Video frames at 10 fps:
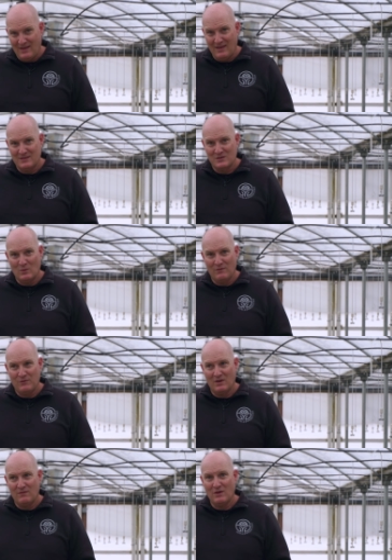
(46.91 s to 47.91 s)
And so if
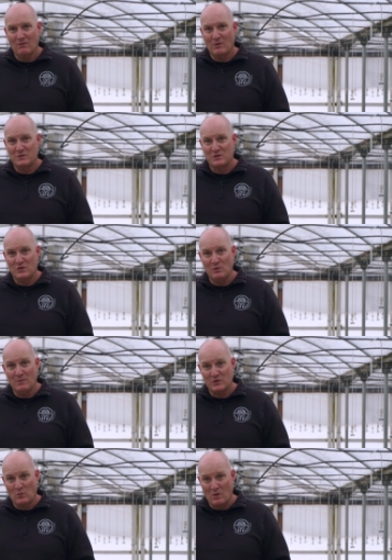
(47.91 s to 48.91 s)
you're giving your rose too much